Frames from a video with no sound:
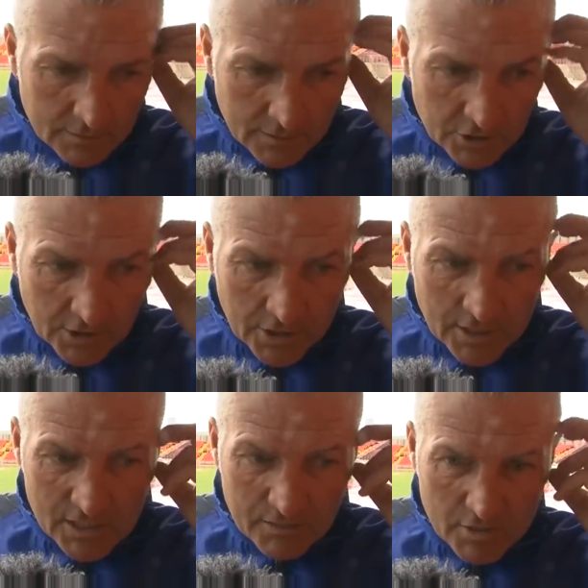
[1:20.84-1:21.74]
then
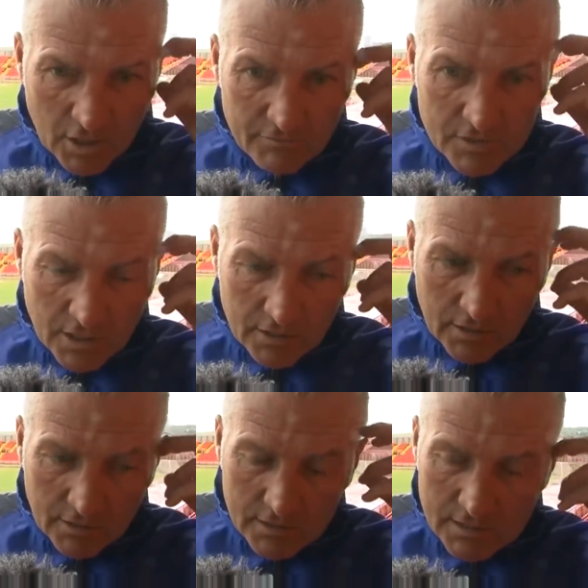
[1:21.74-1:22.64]
JJ slips over. So, you
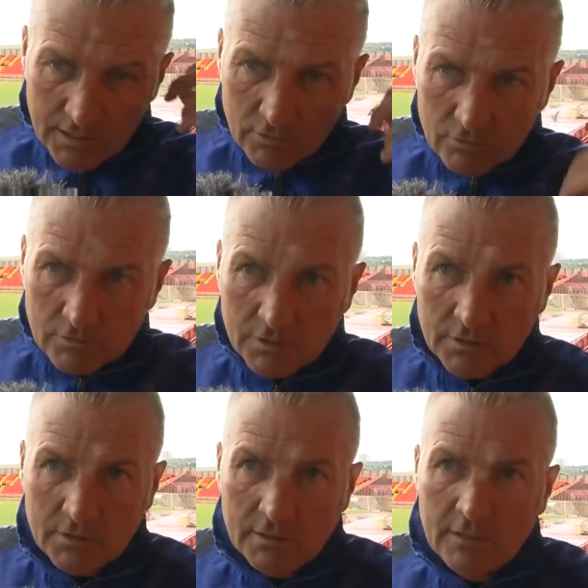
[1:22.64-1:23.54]
know, these little
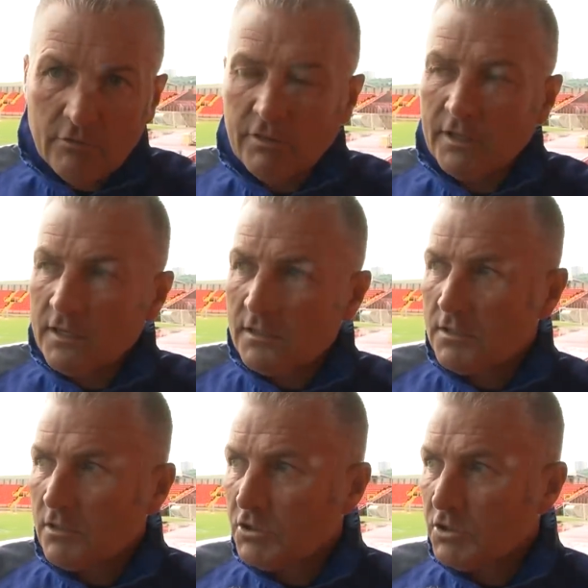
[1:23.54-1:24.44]

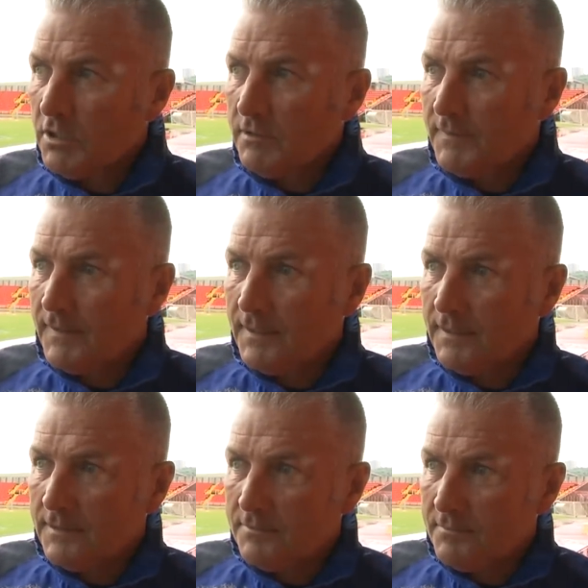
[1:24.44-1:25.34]
things cost you.
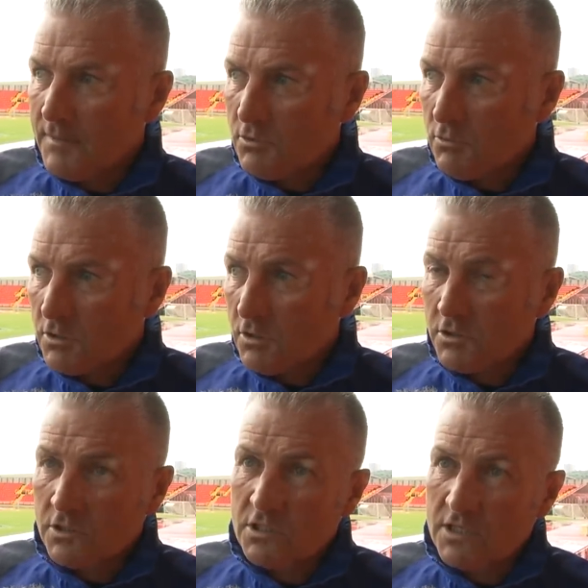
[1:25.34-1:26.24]
That's what's
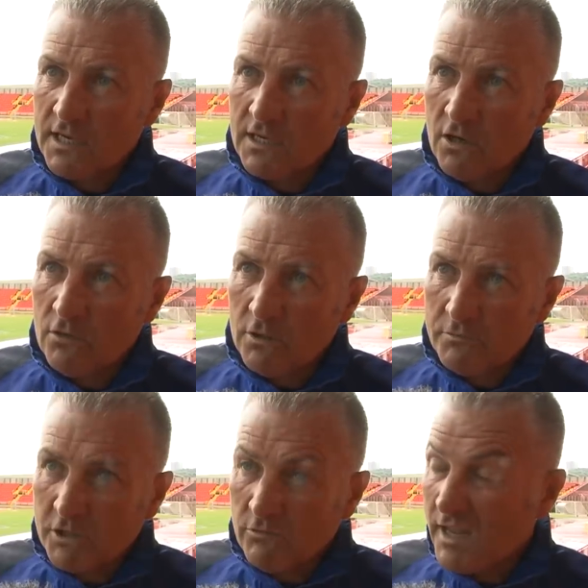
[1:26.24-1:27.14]
cost us the second goal.
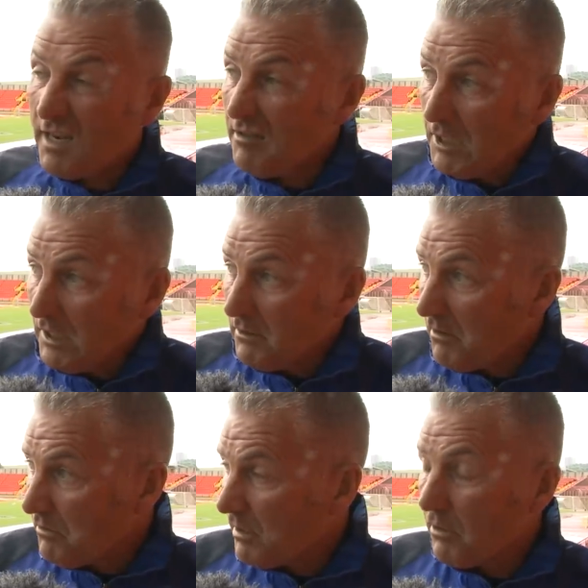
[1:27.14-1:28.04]
Up till then,
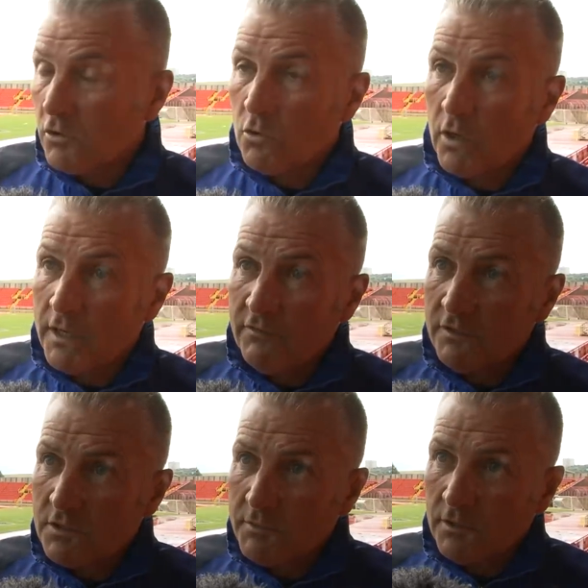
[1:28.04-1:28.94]
I thought it looked quite
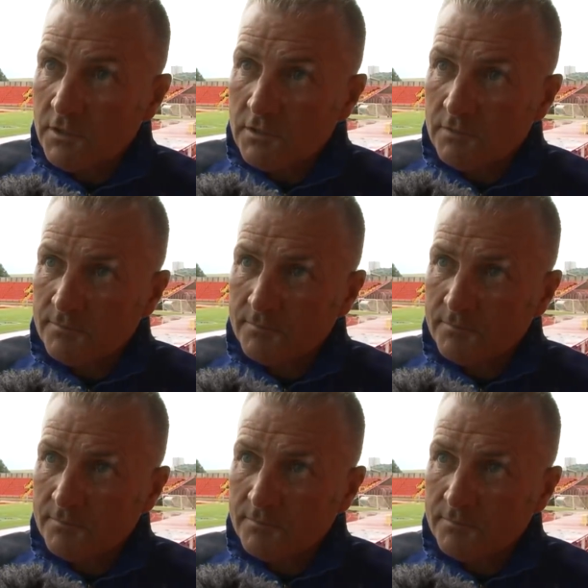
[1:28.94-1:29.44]
even, to be honest.